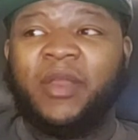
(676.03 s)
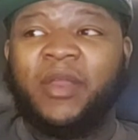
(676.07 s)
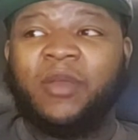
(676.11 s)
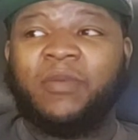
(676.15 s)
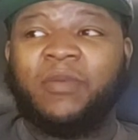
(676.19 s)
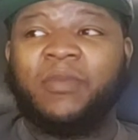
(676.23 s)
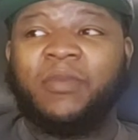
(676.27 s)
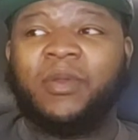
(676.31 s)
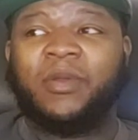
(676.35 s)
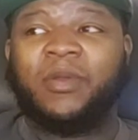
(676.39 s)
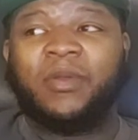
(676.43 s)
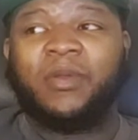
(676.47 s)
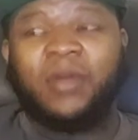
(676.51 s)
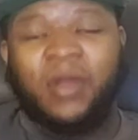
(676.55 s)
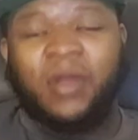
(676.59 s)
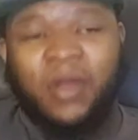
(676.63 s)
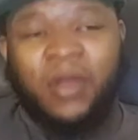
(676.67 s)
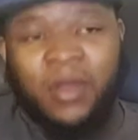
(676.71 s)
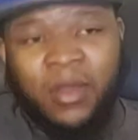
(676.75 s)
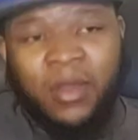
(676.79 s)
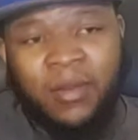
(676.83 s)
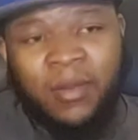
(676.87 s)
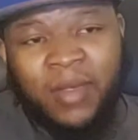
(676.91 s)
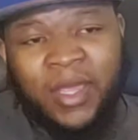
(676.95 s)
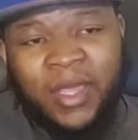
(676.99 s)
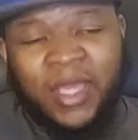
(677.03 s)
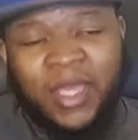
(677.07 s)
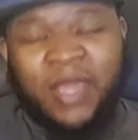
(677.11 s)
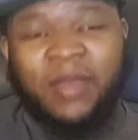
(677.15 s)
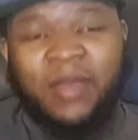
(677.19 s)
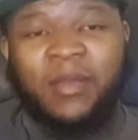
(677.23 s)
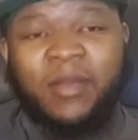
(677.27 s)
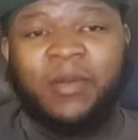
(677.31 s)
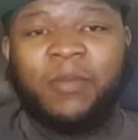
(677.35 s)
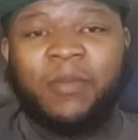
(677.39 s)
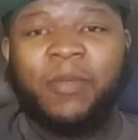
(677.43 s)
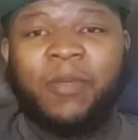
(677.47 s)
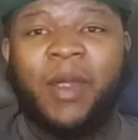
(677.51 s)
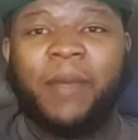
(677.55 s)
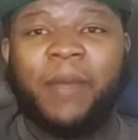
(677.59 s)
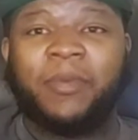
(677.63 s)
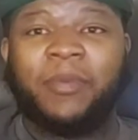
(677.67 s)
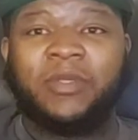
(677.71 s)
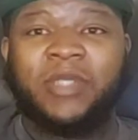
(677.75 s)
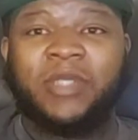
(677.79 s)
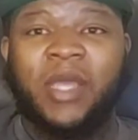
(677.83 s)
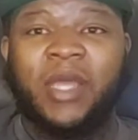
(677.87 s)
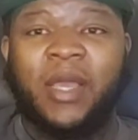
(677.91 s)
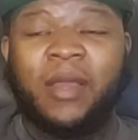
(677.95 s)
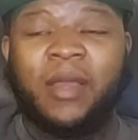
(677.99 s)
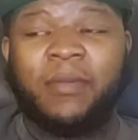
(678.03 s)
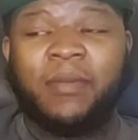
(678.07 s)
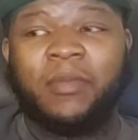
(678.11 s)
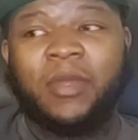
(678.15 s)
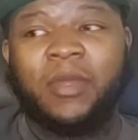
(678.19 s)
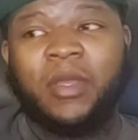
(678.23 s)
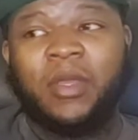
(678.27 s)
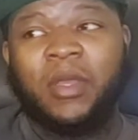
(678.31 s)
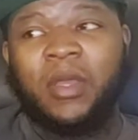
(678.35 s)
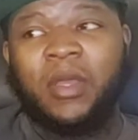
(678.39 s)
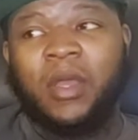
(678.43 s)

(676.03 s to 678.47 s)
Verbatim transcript: them um, and give them the proper time.